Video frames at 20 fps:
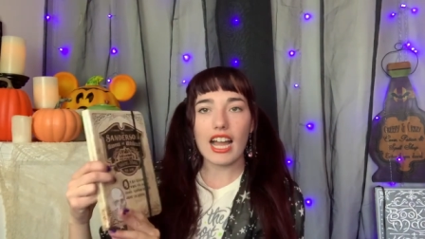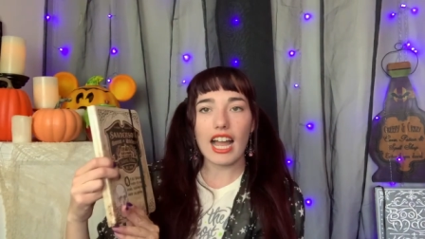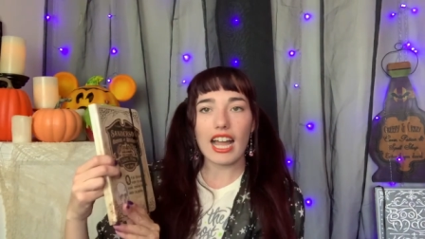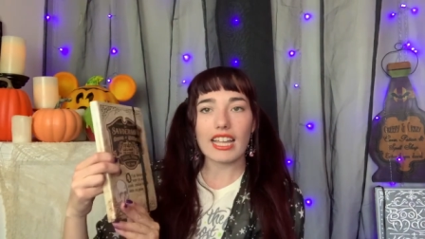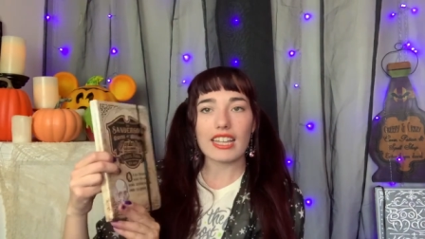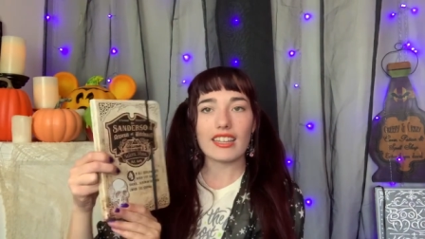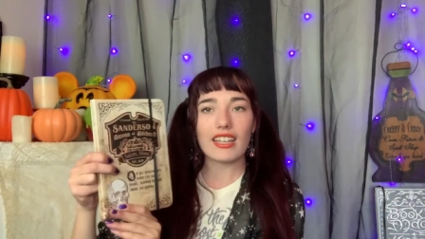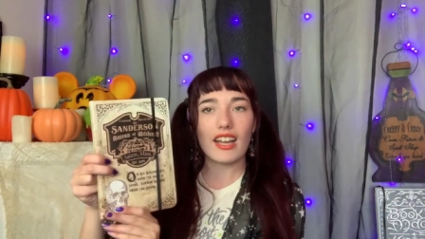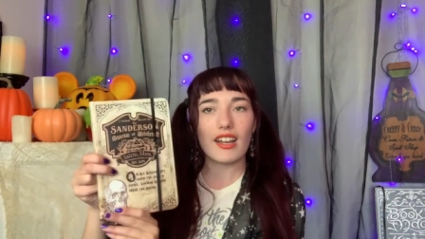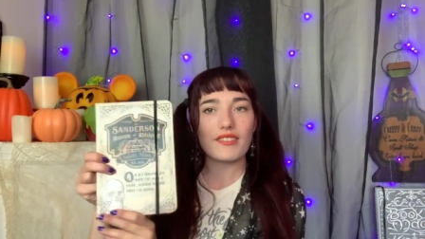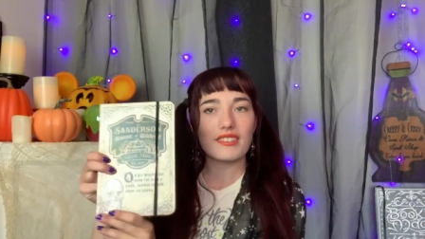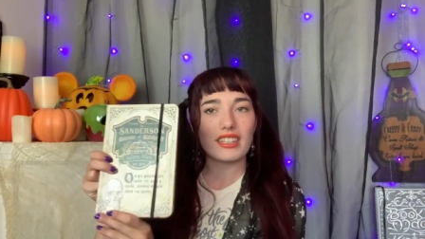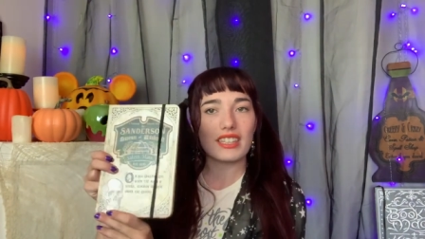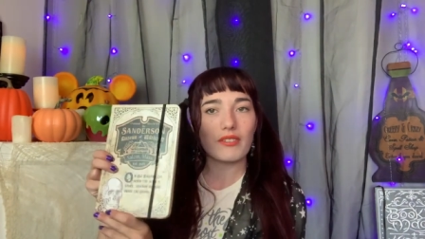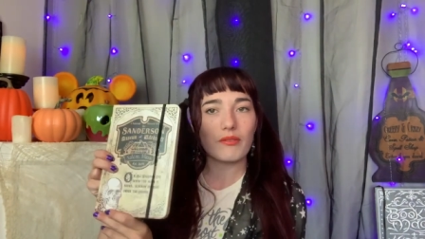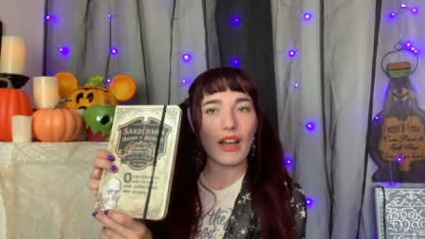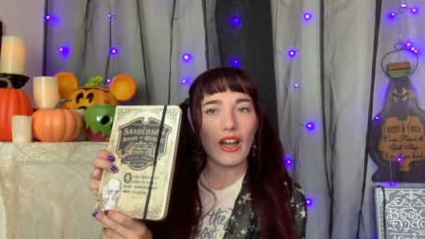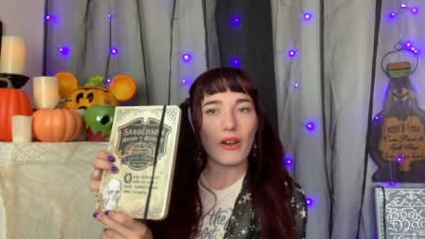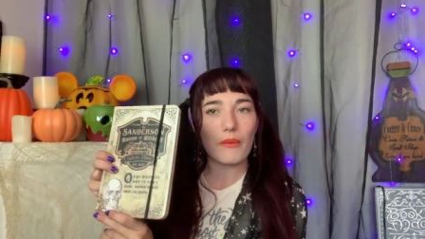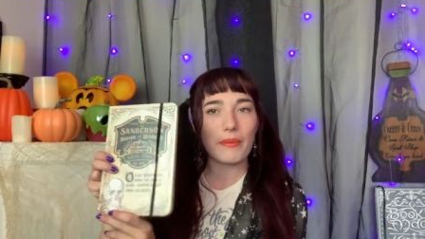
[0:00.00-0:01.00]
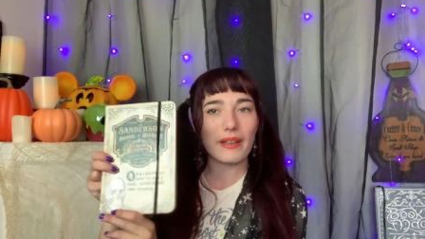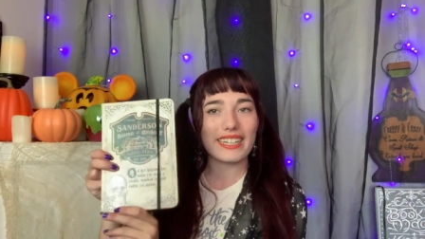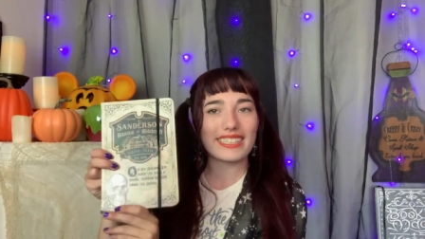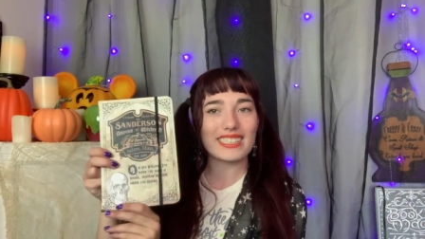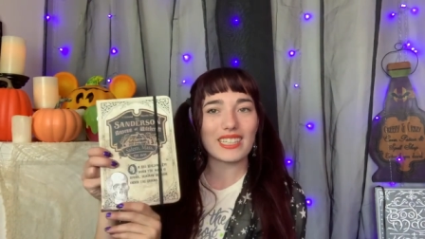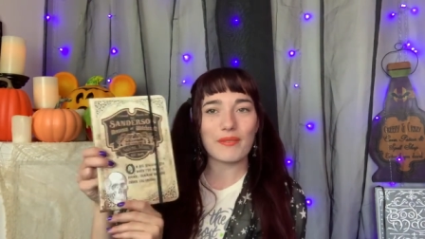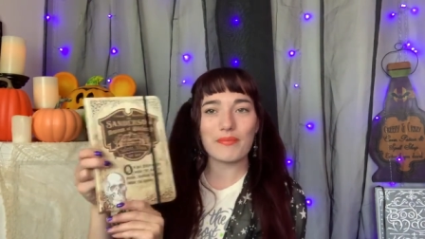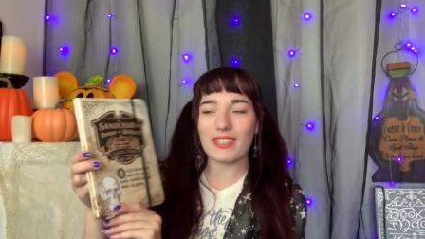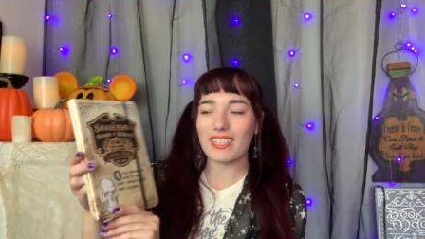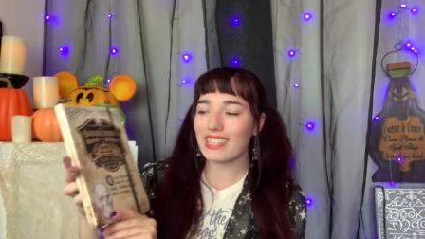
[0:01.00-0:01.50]
I love how it
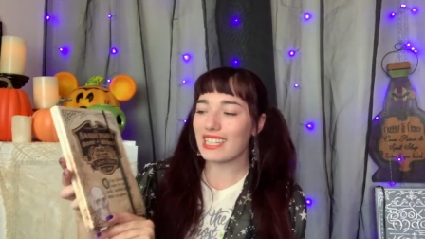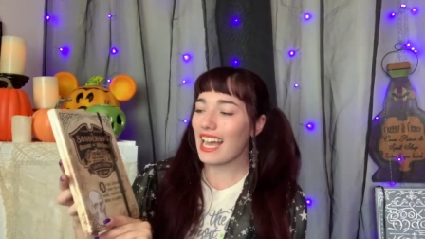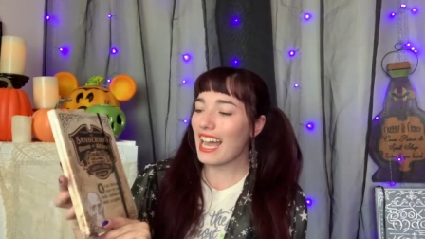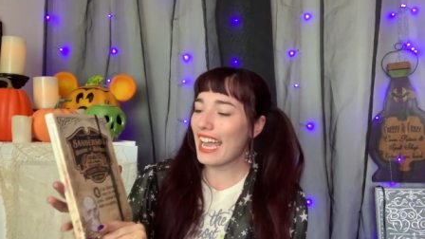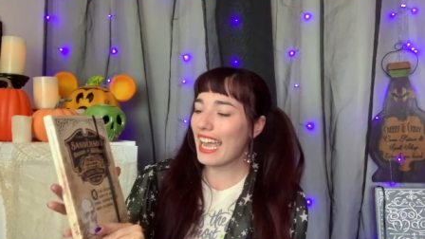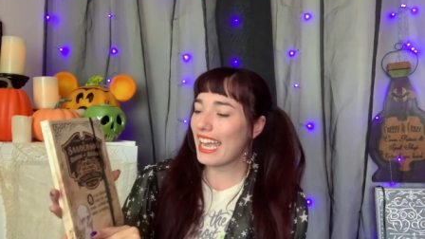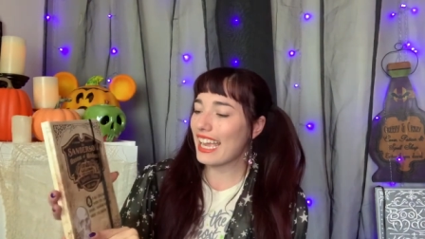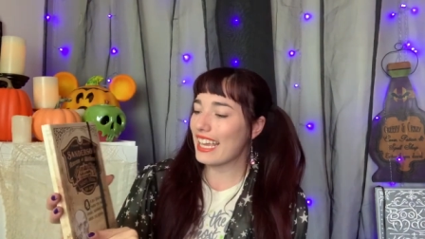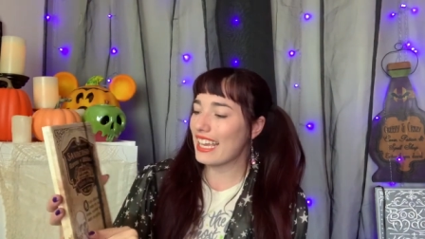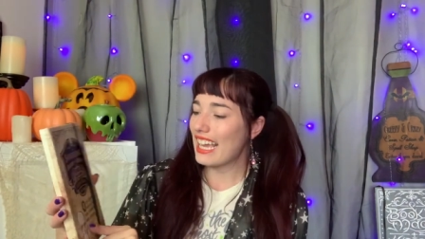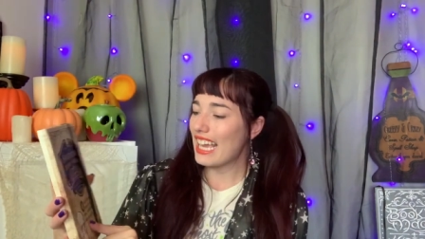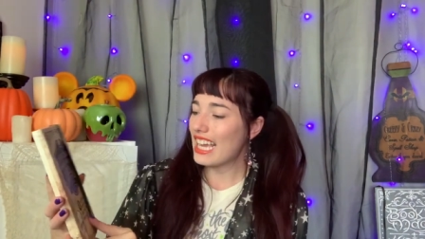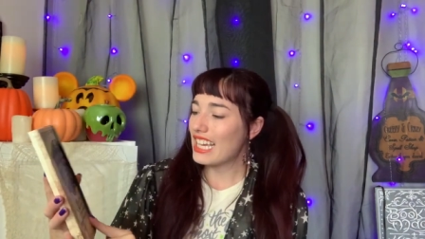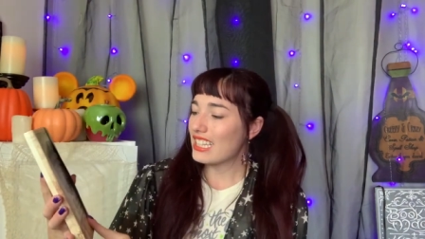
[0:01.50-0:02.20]
picks up the light.